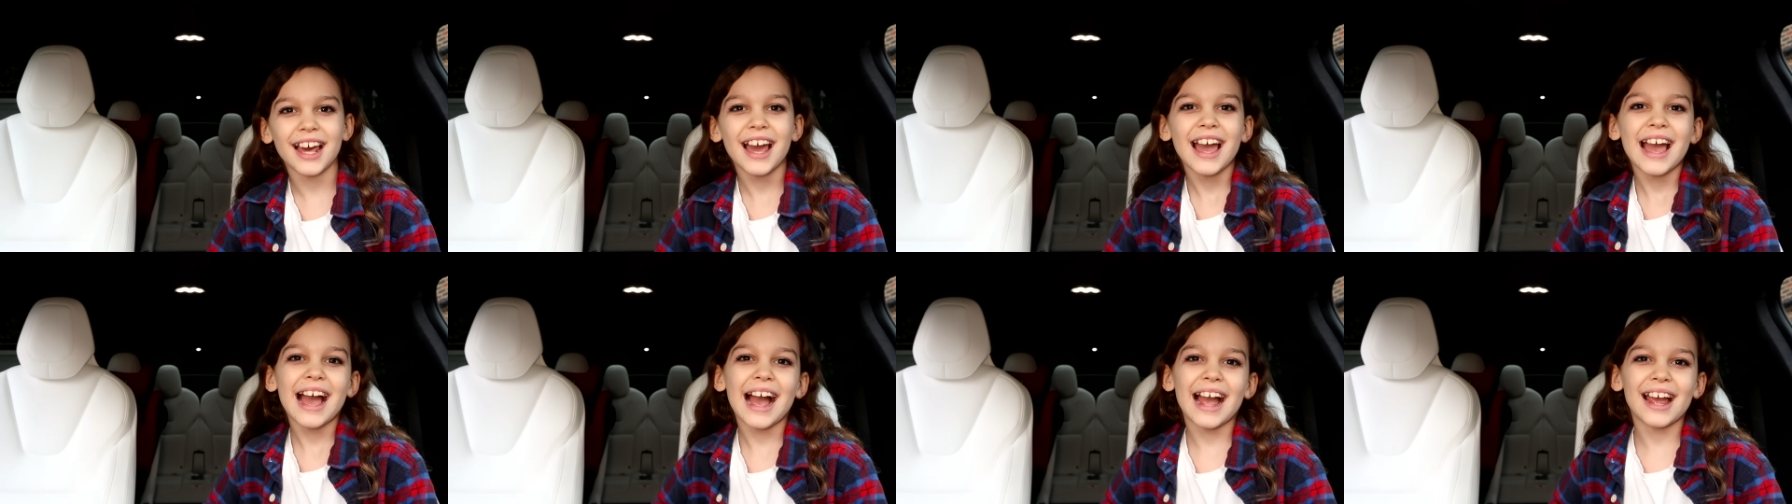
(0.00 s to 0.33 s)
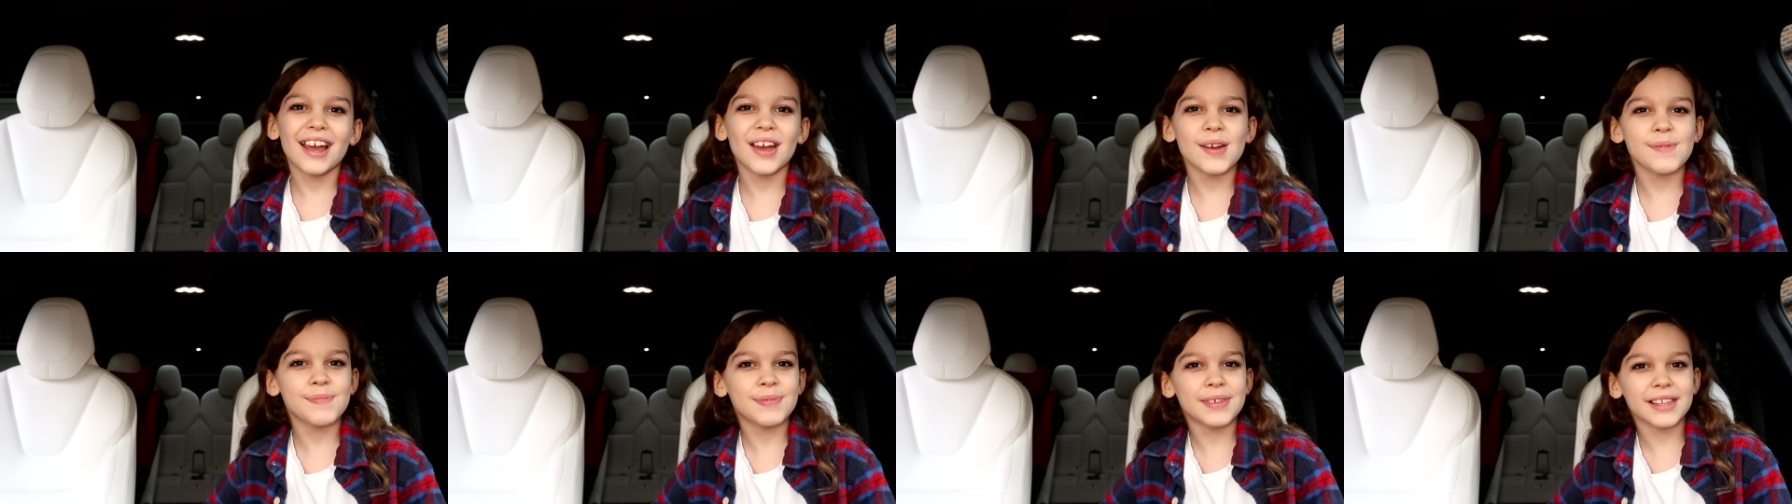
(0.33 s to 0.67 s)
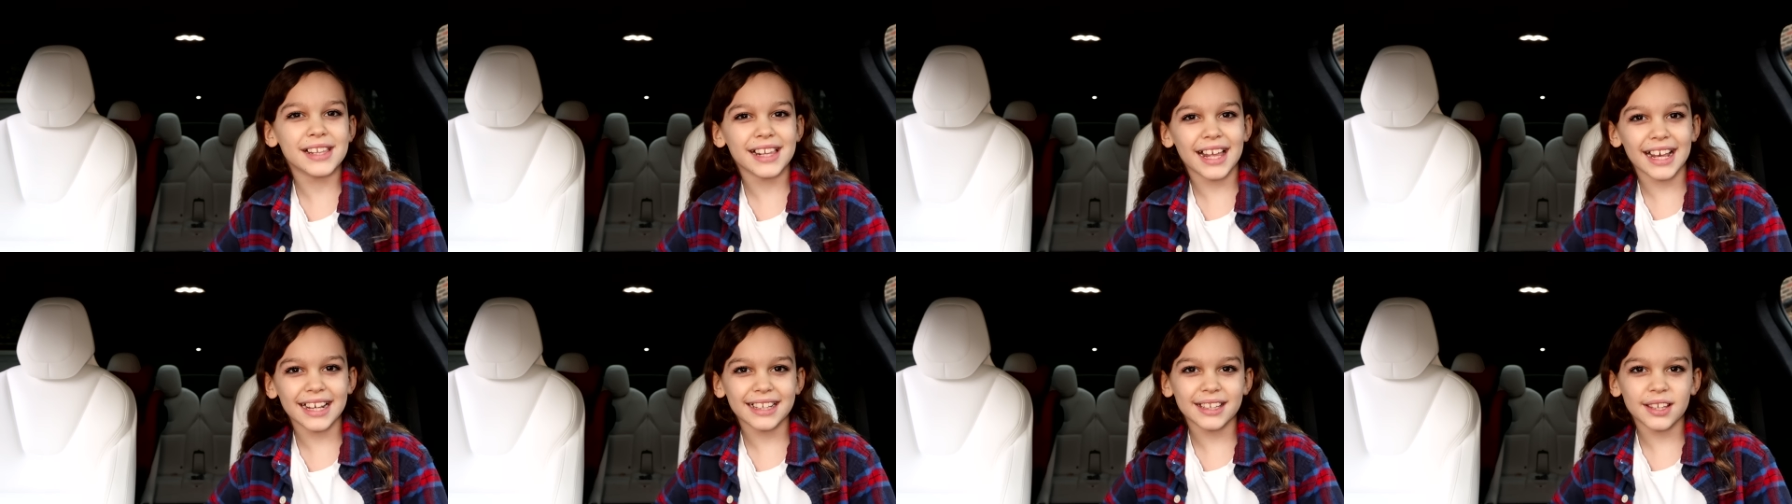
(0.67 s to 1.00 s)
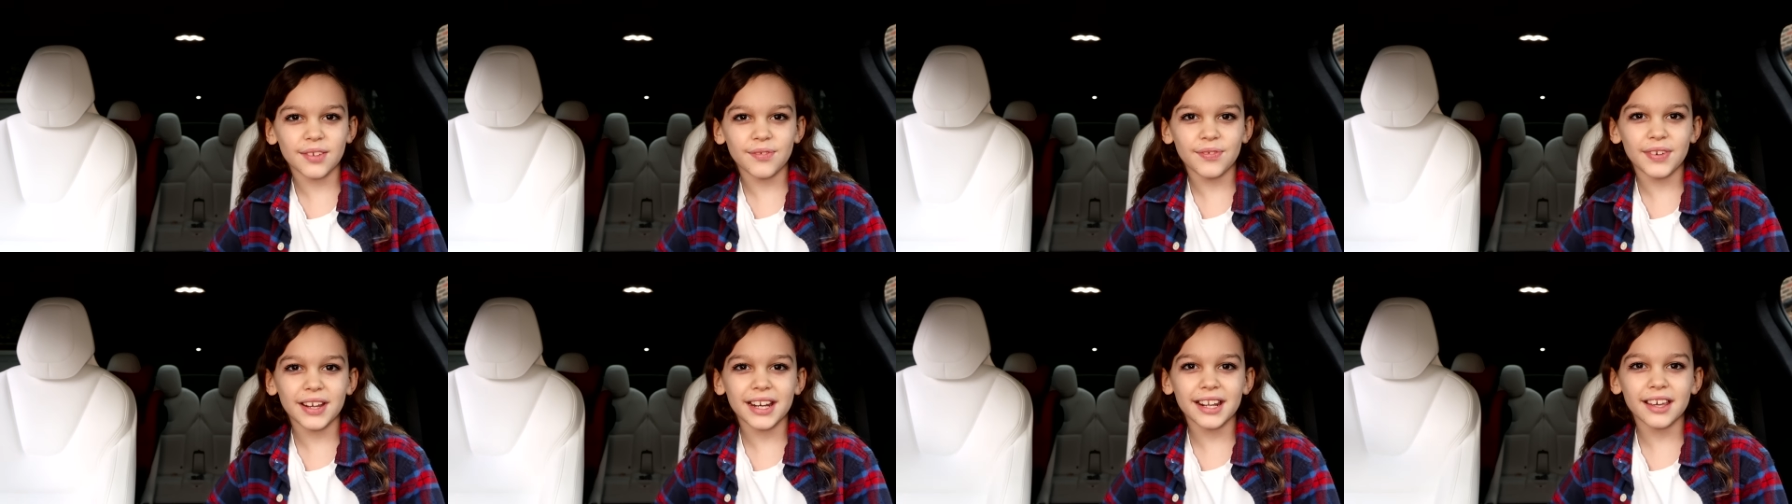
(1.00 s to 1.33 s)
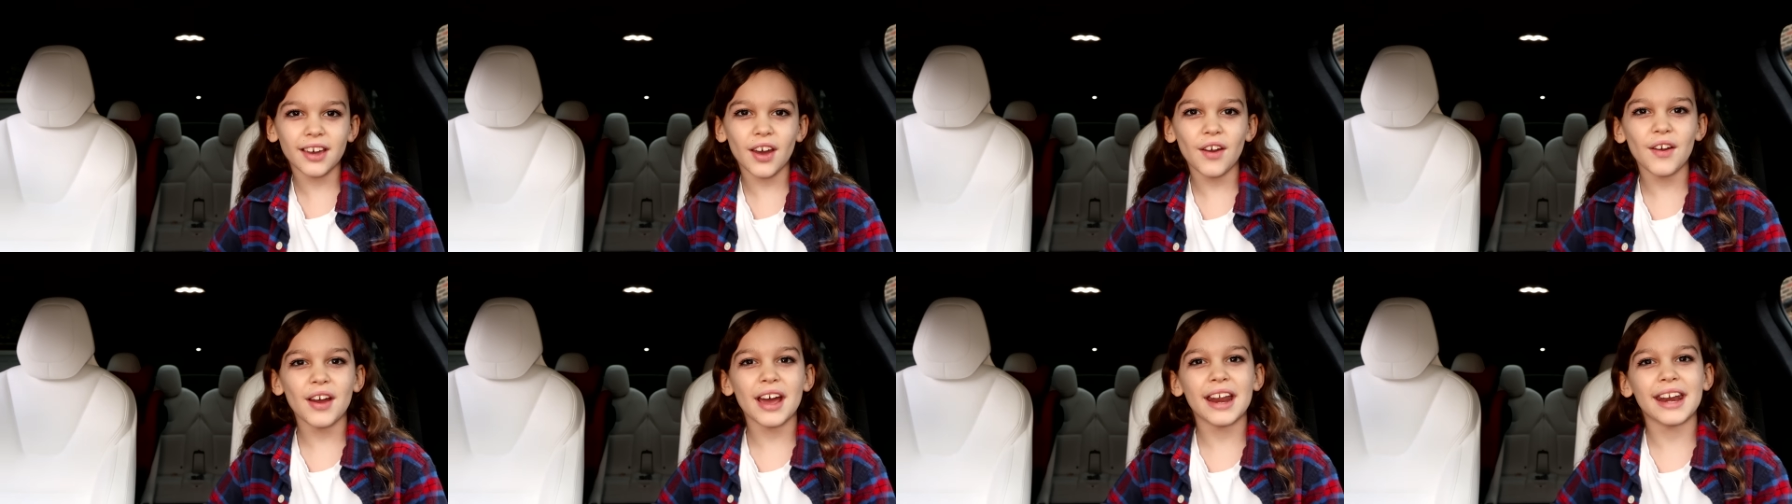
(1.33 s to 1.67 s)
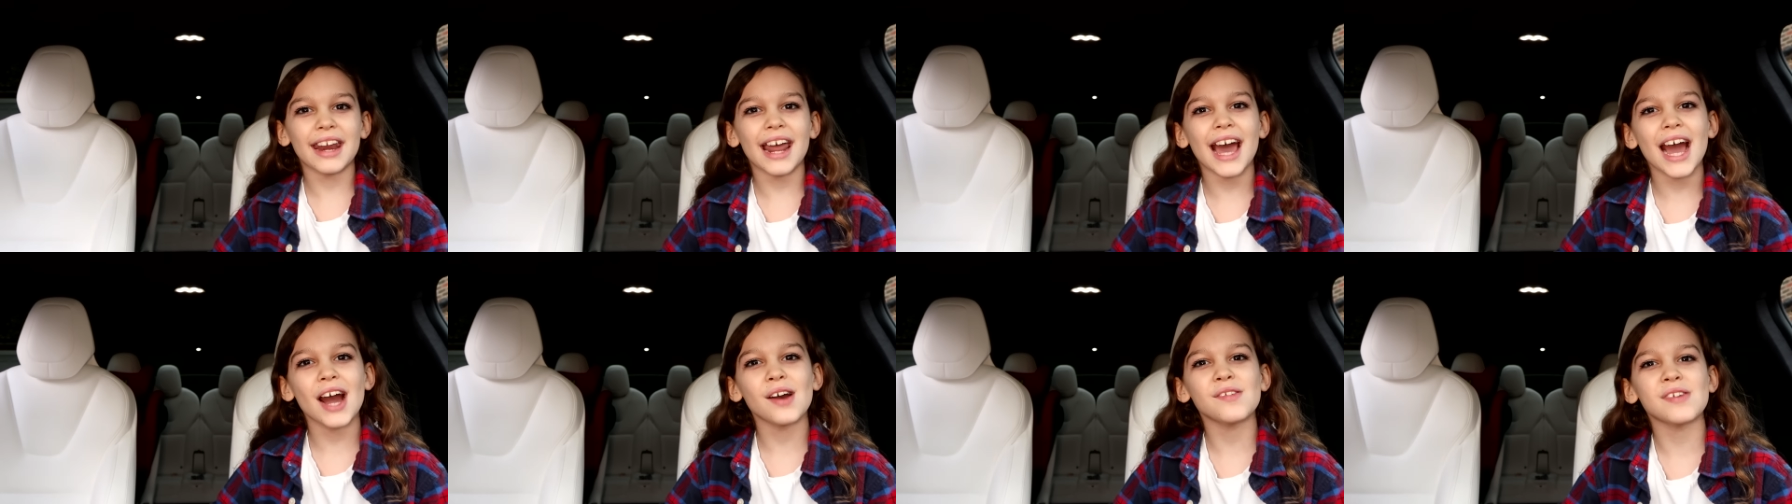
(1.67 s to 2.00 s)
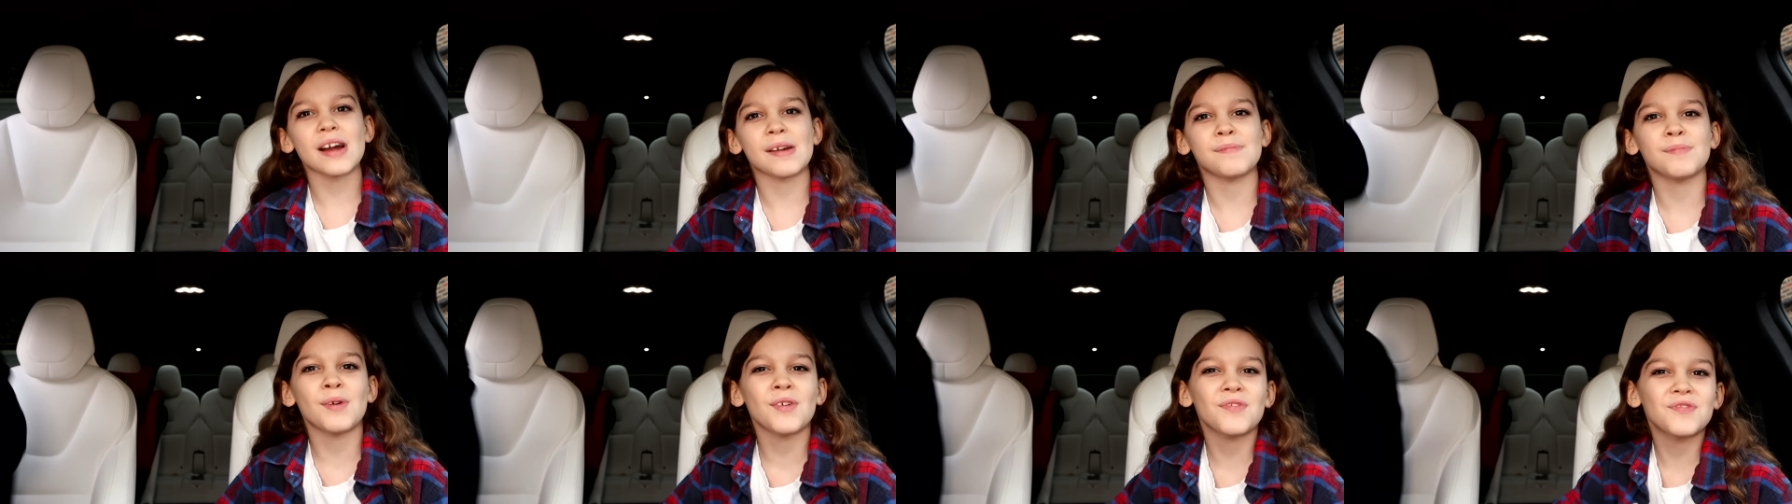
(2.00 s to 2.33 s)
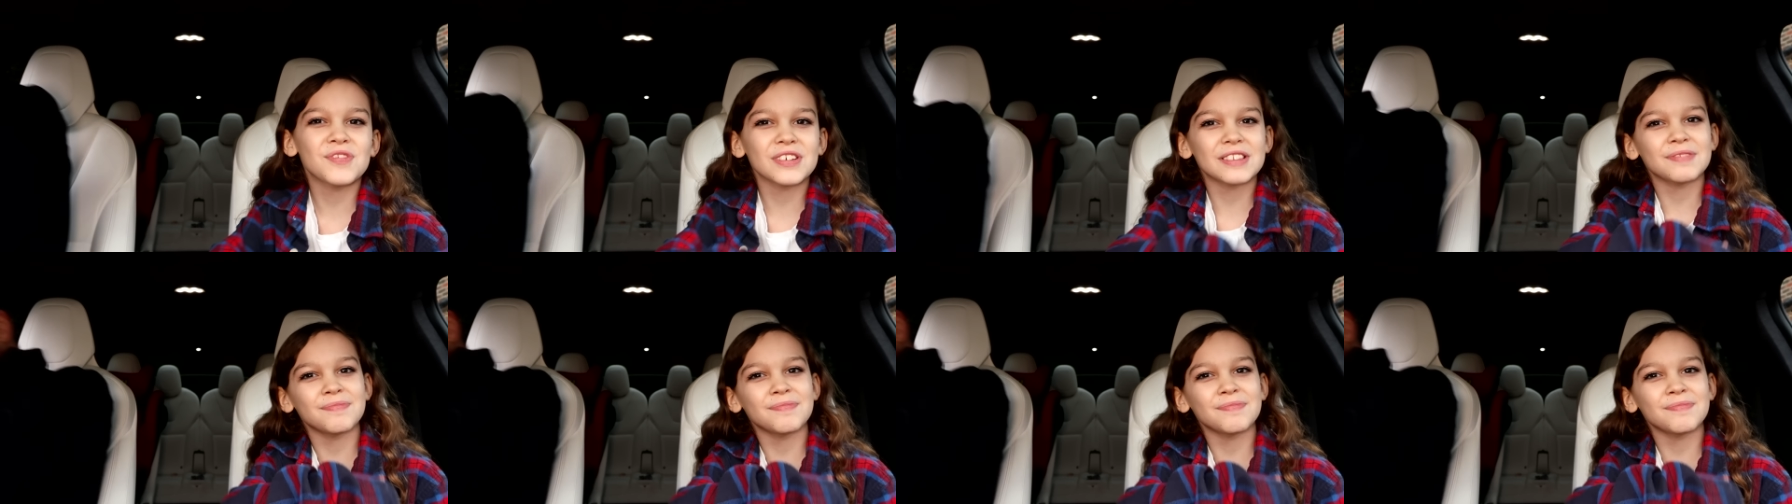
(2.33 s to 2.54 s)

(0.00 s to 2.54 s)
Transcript: I hope you liked the video and now I'm off